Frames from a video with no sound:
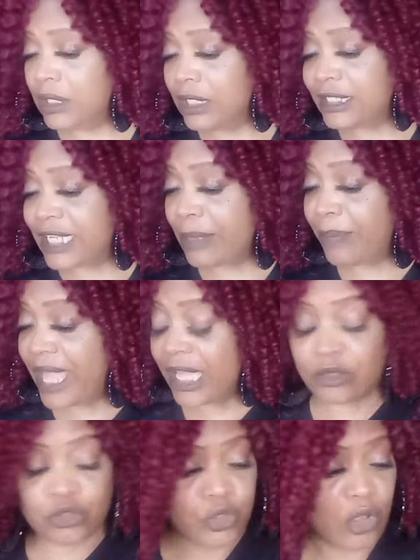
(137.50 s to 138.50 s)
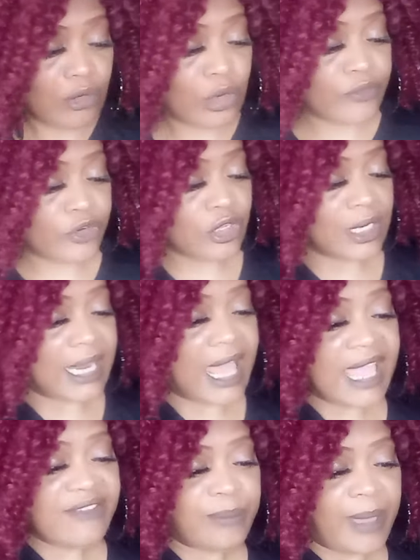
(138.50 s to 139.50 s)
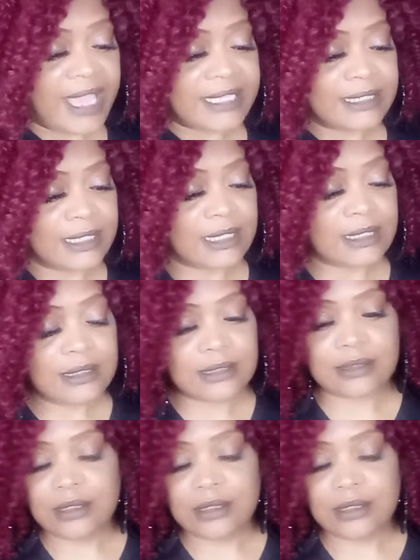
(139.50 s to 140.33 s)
Take back control over your life, Pisces.